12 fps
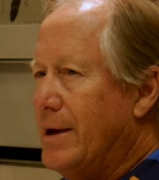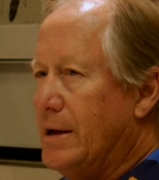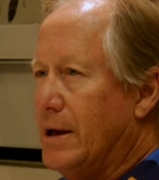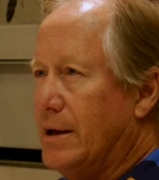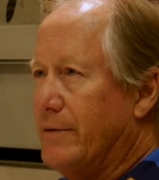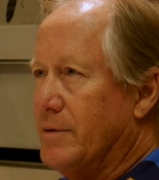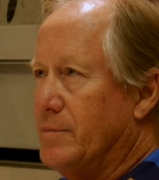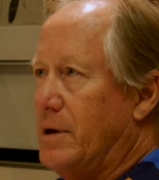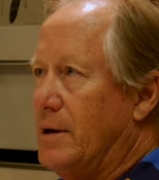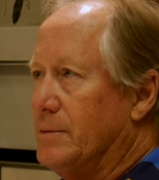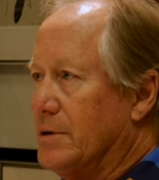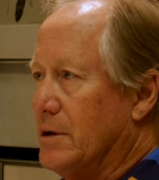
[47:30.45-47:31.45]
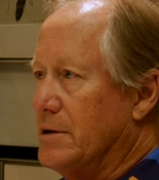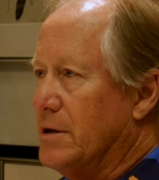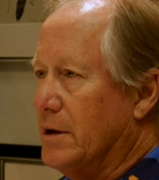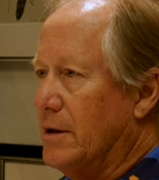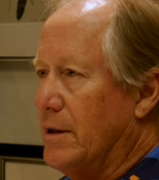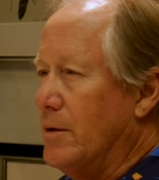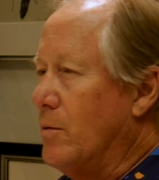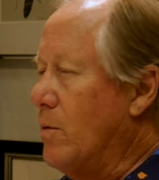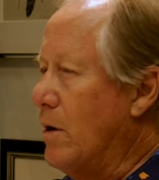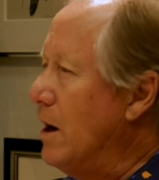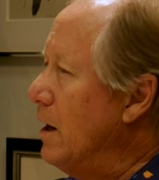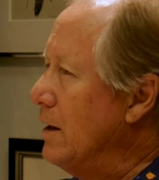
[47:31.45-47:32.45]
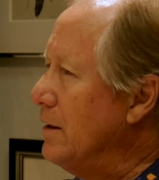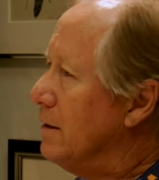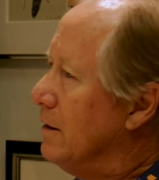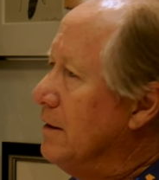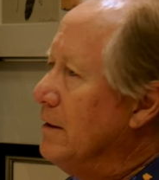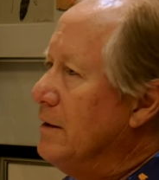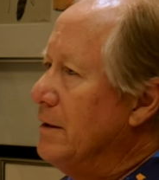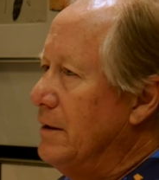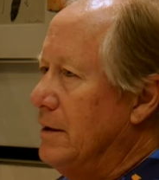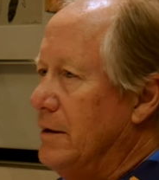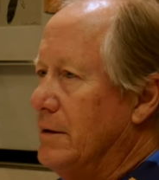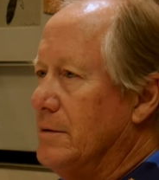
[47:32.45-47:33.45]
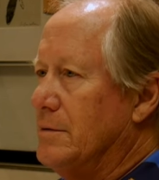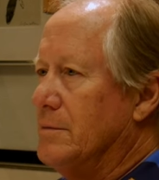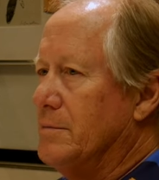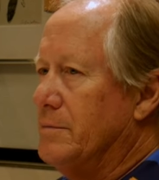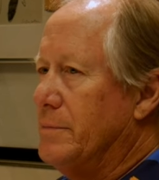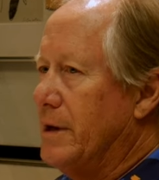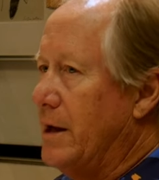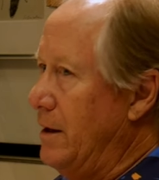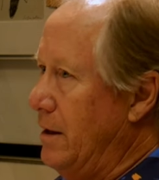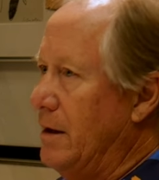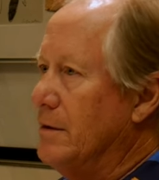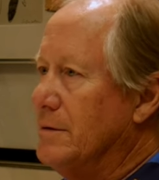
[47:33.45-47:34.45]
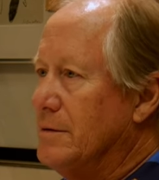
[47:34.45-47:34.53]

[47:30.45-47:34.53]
not even be able to articulate why, yeah. you know, but I know.